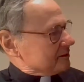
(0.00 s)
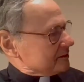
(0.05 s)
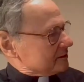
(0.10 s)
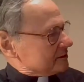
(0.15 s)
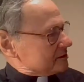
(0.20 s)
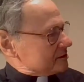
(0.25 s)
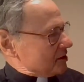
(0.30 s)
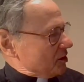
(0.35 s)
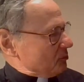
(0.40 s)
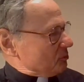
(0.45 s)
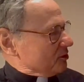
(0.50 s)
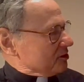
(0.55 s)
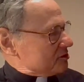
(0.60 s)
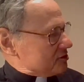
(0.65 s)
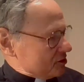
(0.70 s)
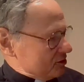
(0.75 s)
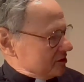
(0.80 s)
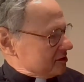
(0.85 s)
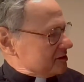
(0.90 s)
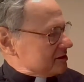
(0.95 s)
Skipper, it's
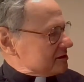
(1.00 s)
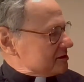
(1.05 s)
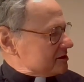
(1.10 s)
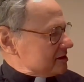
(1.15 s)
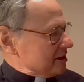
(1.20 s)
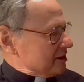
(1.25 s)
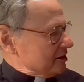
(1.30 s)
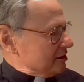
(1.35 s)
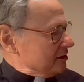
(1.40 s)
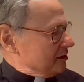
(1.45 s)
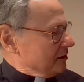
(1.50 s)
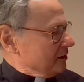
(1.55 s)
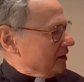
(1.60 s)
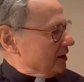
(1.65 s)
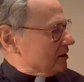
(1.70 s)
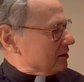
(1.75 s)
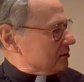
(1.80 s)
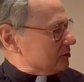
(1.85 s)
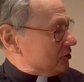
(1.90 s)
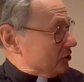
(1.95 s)
good to see you.
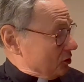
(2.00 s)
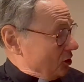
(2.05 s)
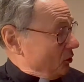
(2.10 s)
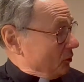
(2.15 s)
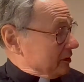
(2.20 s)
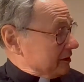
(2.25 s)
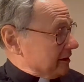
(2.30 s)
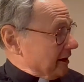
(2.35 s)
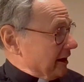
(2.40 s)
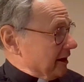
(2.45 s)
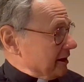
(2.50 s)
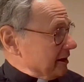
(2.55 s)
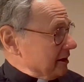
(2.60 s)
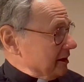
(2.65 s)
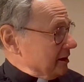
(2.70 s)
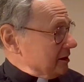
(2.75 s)
Do you know what day it